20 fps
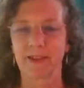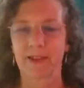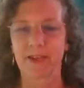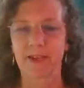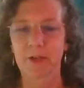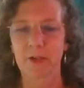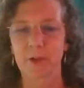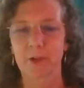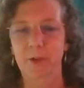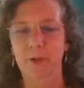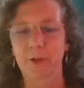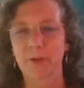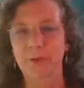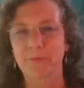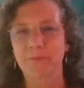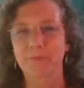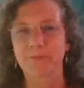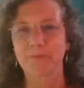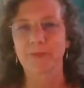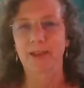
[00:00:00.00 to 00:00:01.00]
Hello,
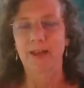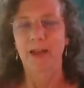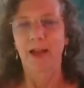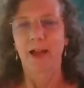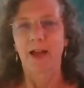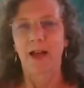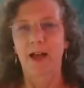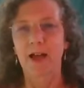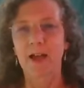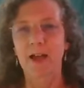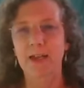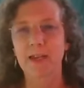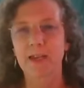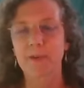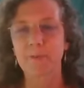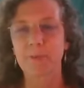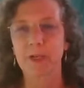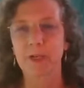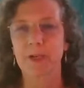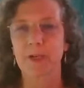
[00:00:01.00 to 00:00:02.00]

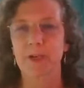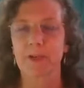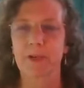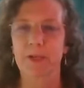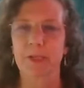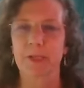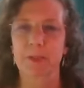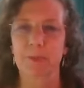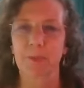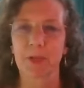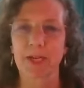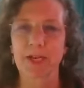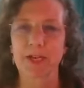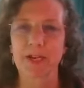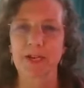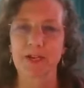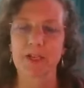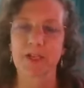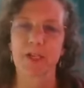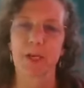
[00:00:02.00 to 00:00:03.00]
I'm going to
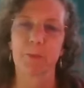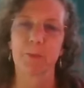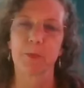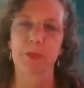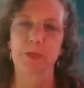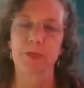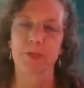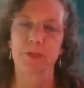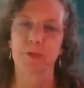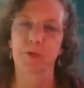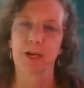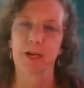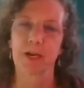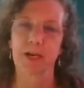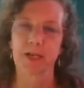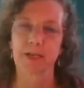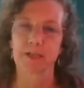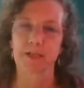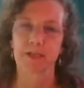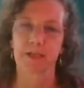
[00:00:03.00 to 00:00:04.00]
explain and
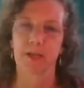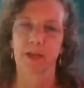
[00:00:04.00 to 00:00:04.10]
demonstrate